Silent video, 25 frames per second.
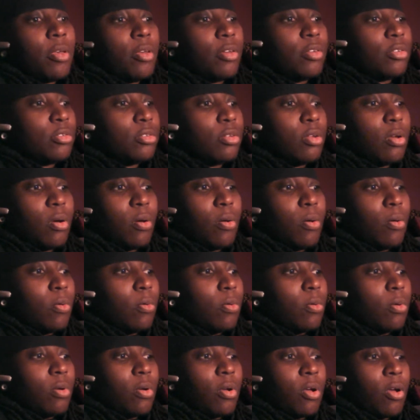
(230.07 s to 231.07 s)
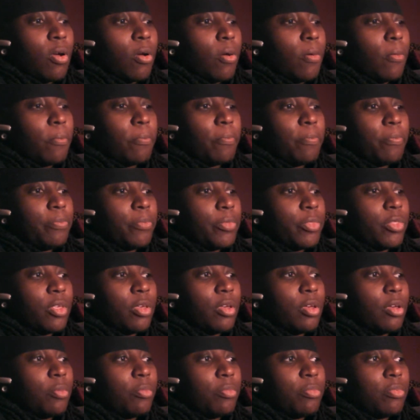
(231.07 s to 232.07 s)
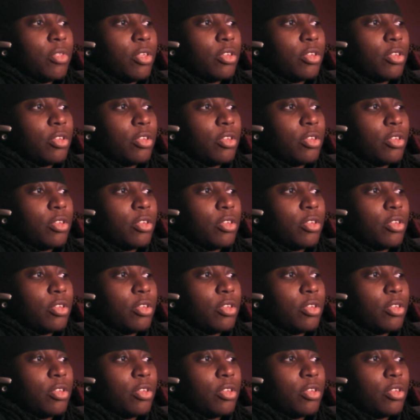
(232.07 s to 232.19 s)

So the